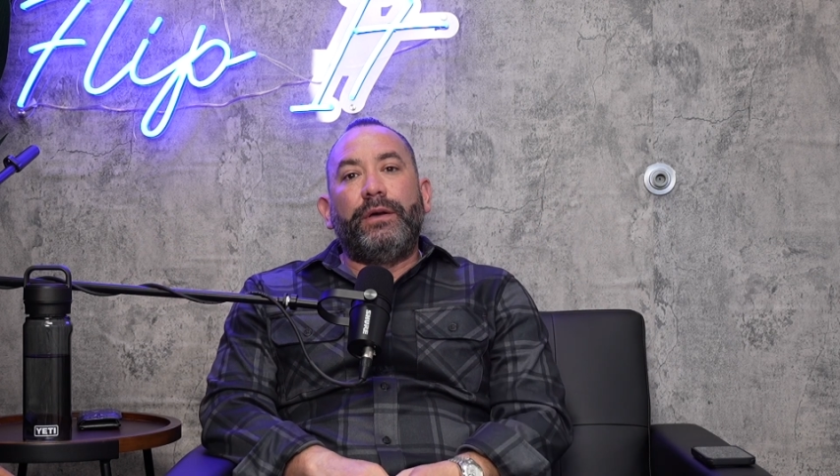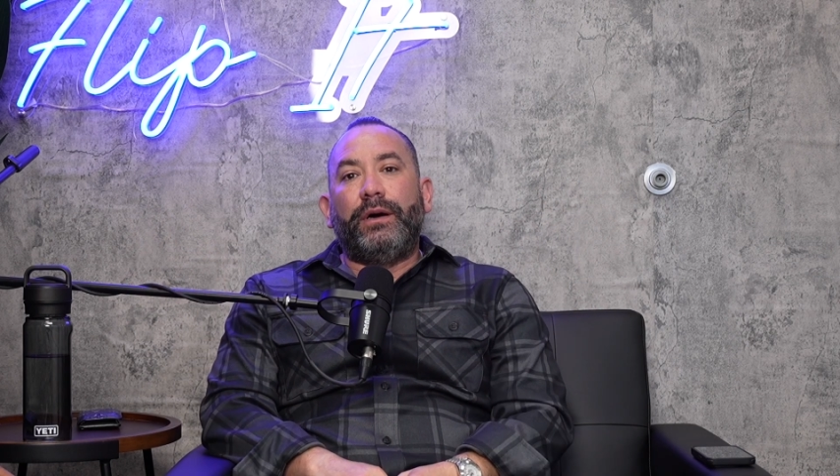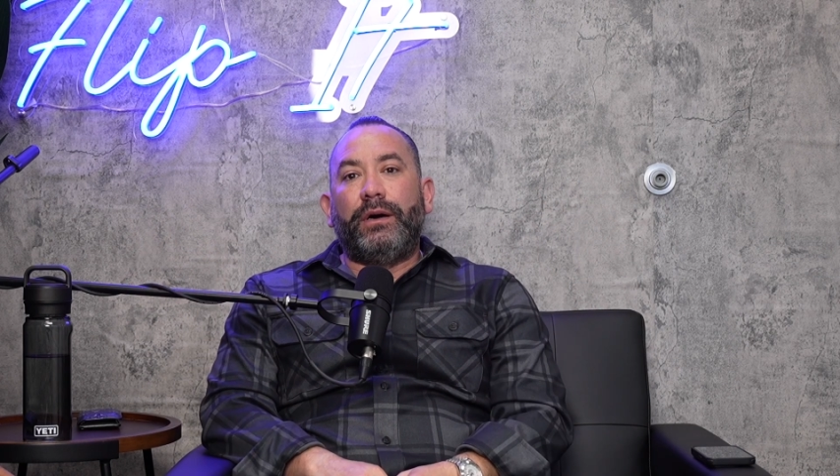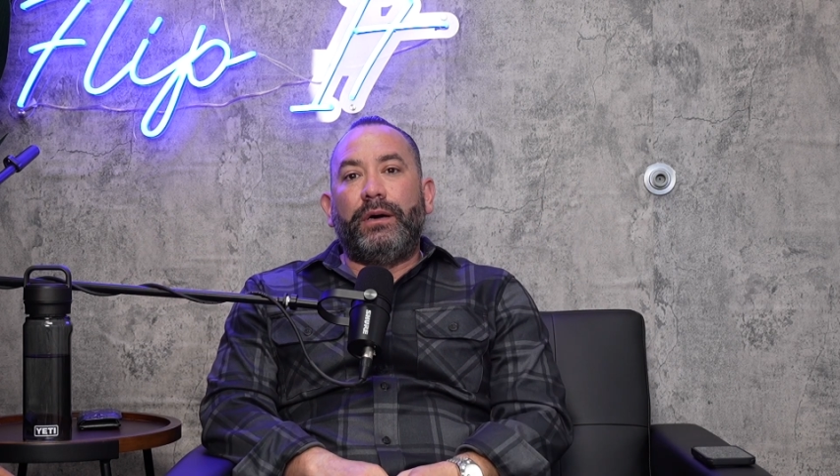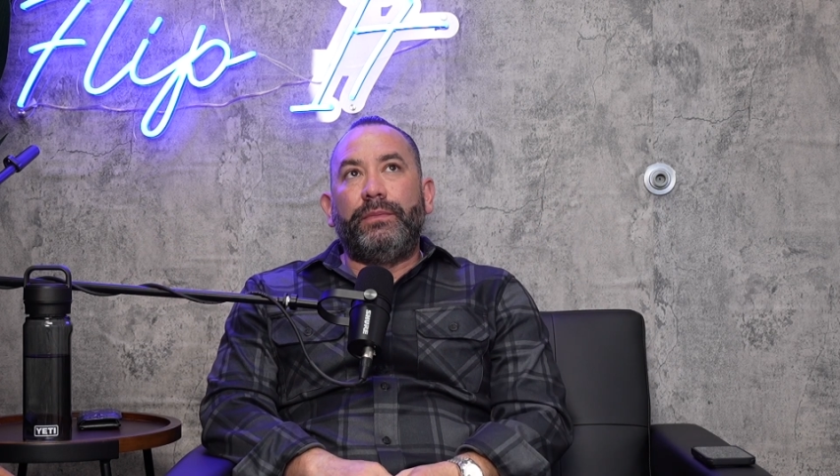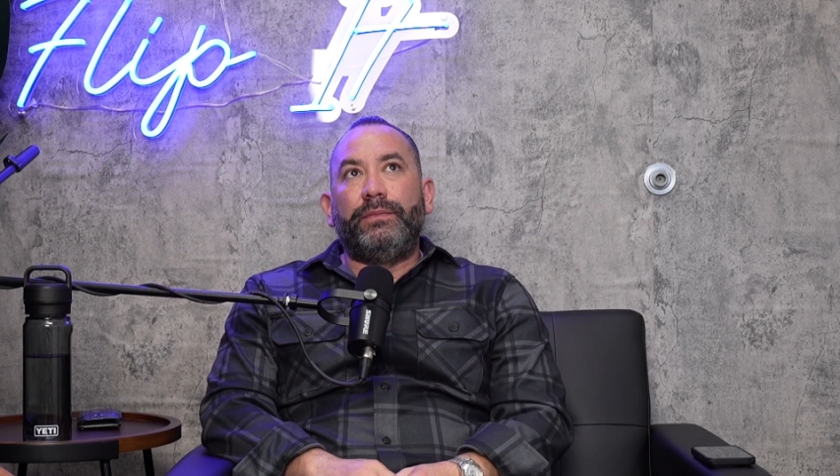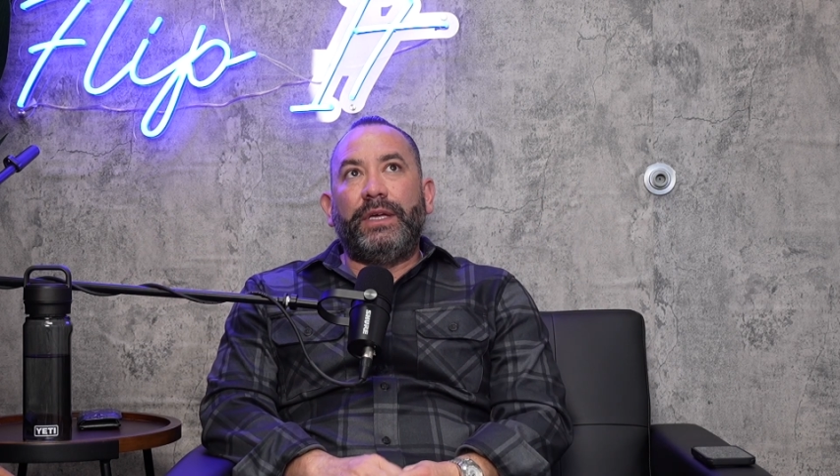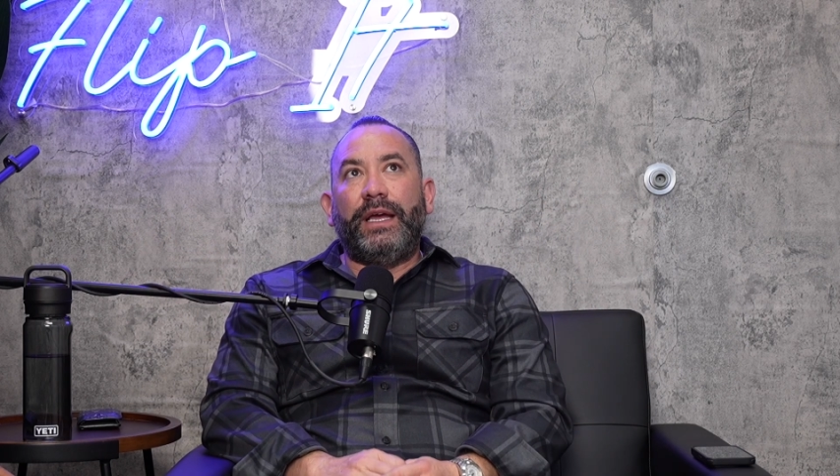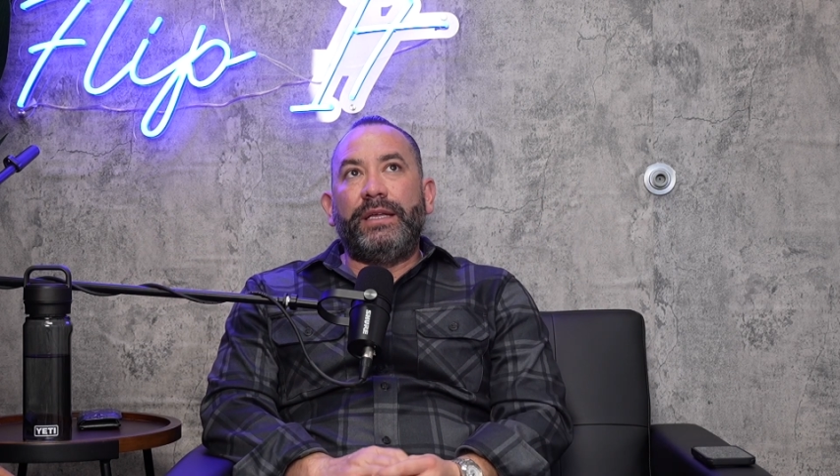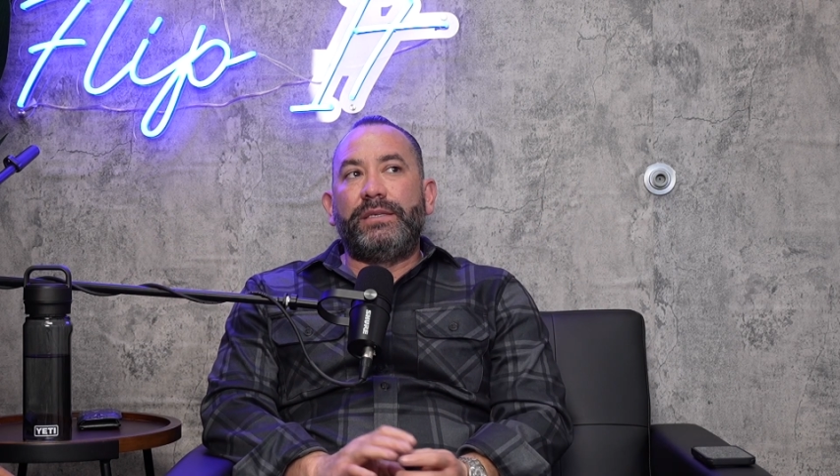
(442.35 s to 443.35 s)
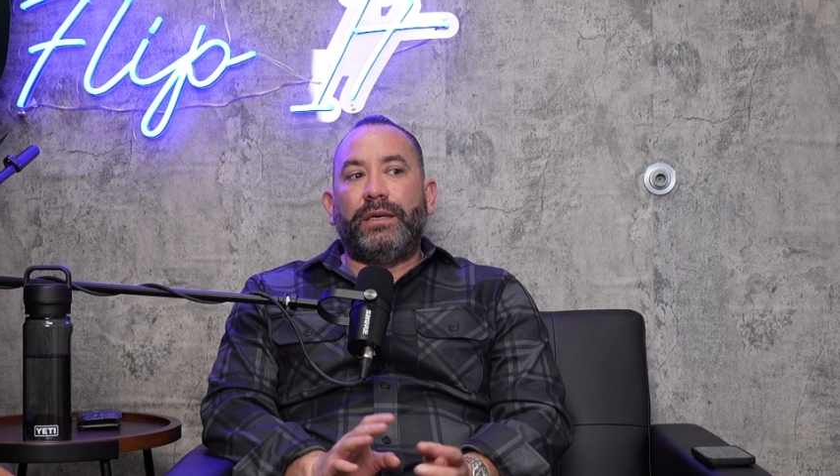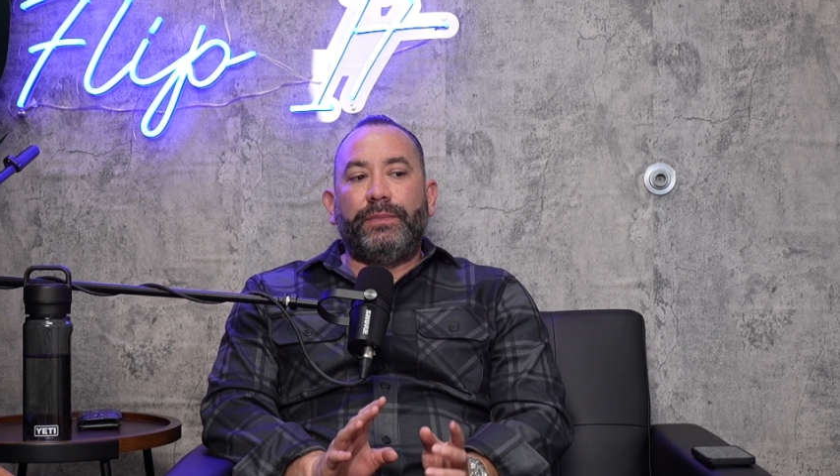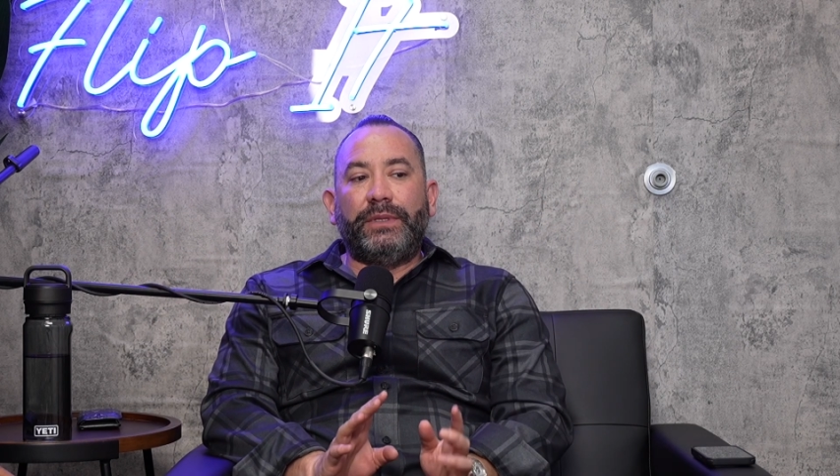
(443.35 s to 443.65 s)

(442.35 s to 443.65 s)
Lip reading: that ends up